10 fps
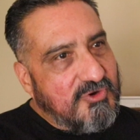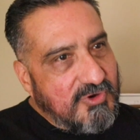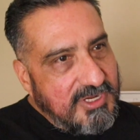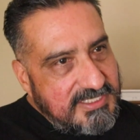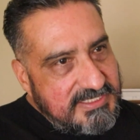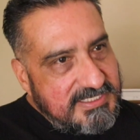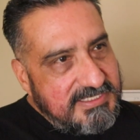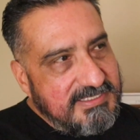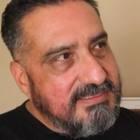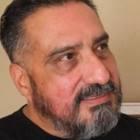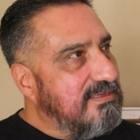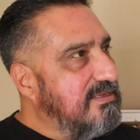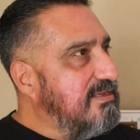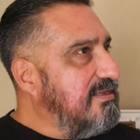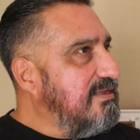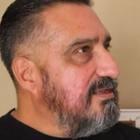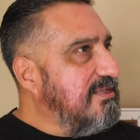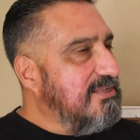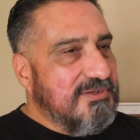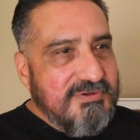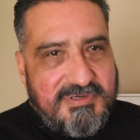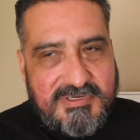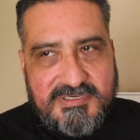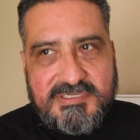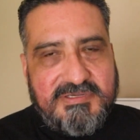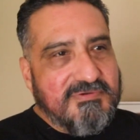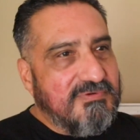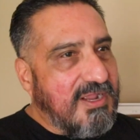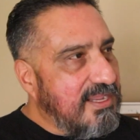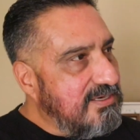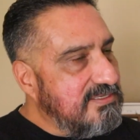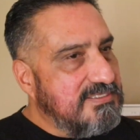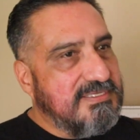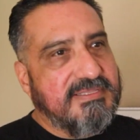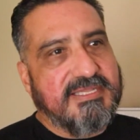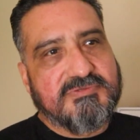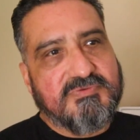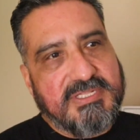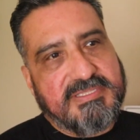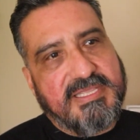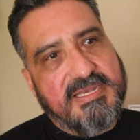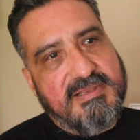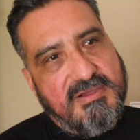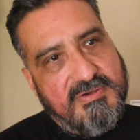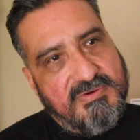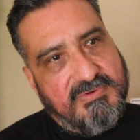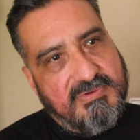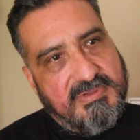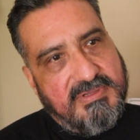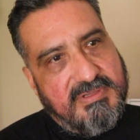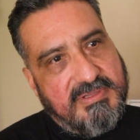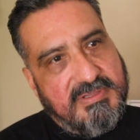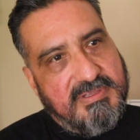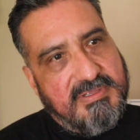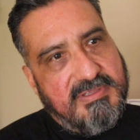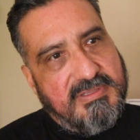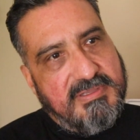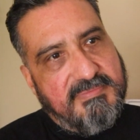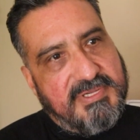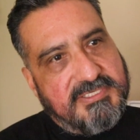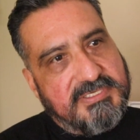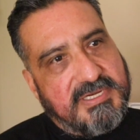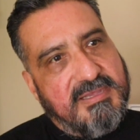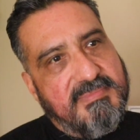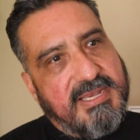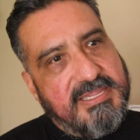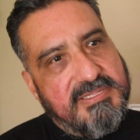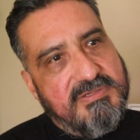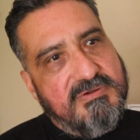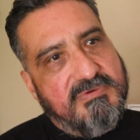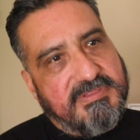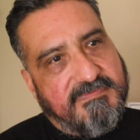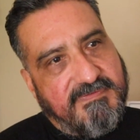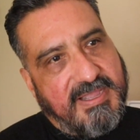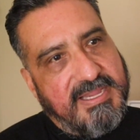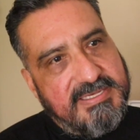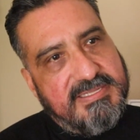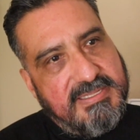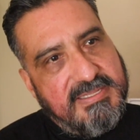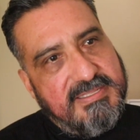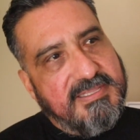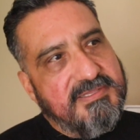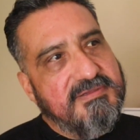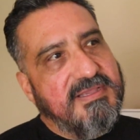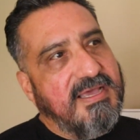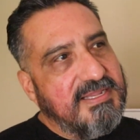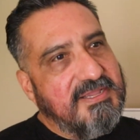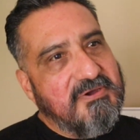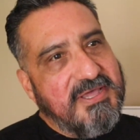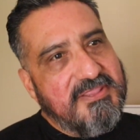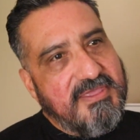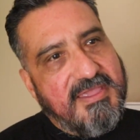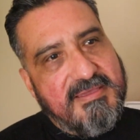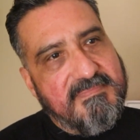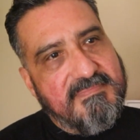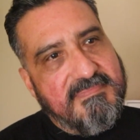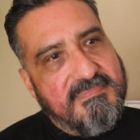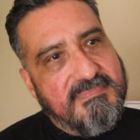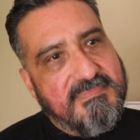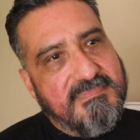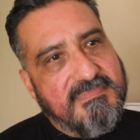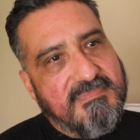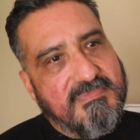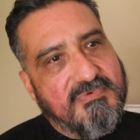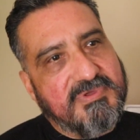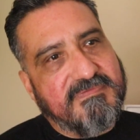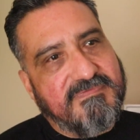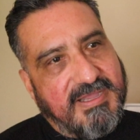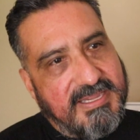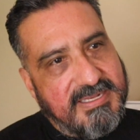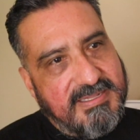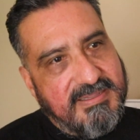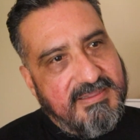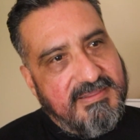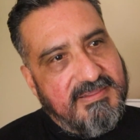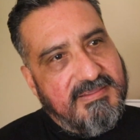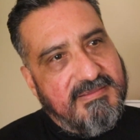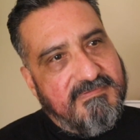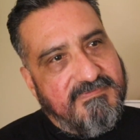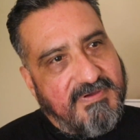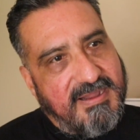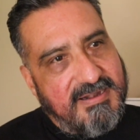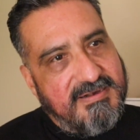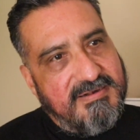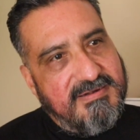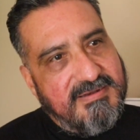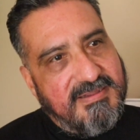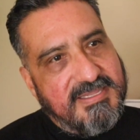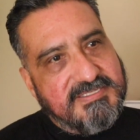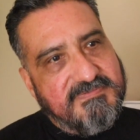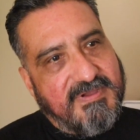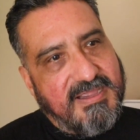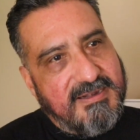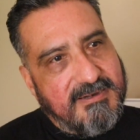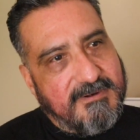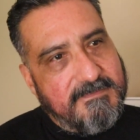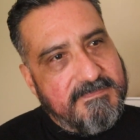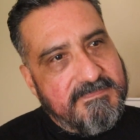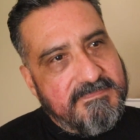Crooks, looters, rioters, that's what they know. Because they're coming at you with a fight, then you got to go at them with a fight. Fire against fire.